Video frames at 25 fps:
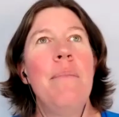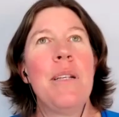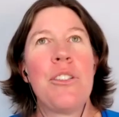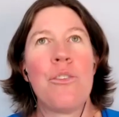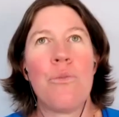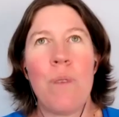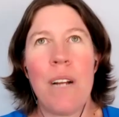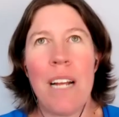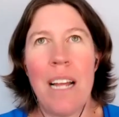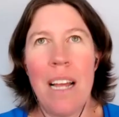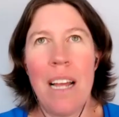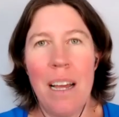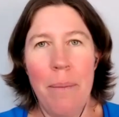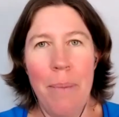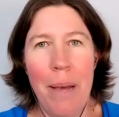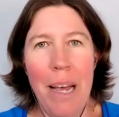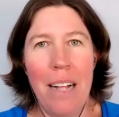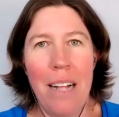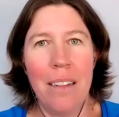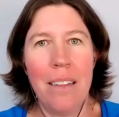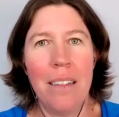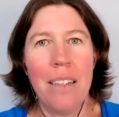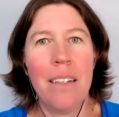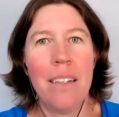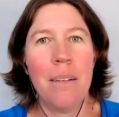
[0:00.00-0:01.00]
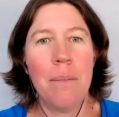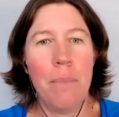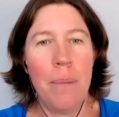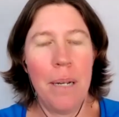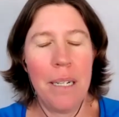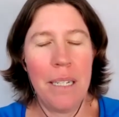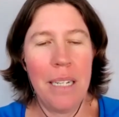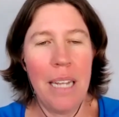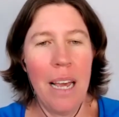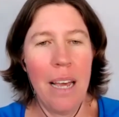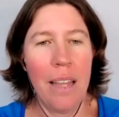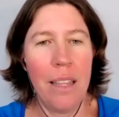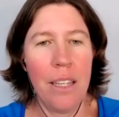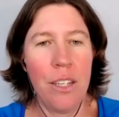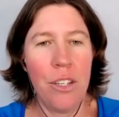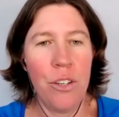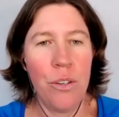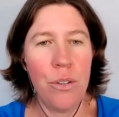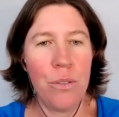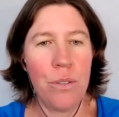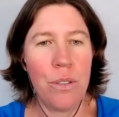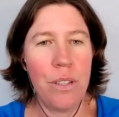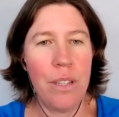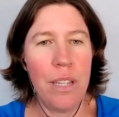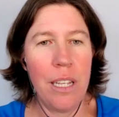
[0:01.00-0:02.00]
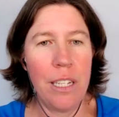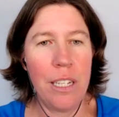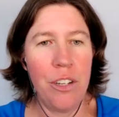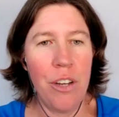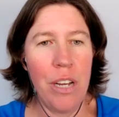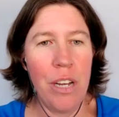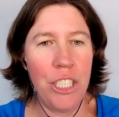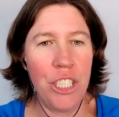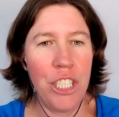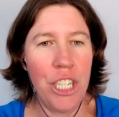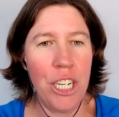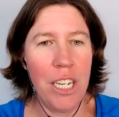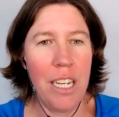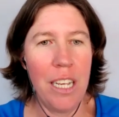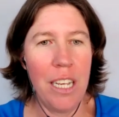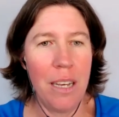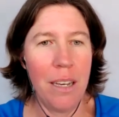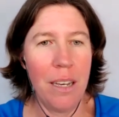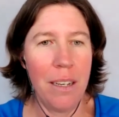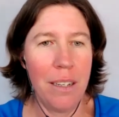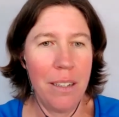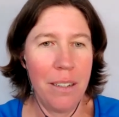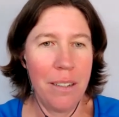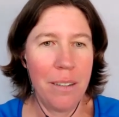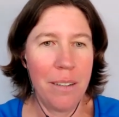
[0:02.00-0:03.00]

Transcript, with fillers: it's ringing a bell, but yeah, that you that you engineer. like,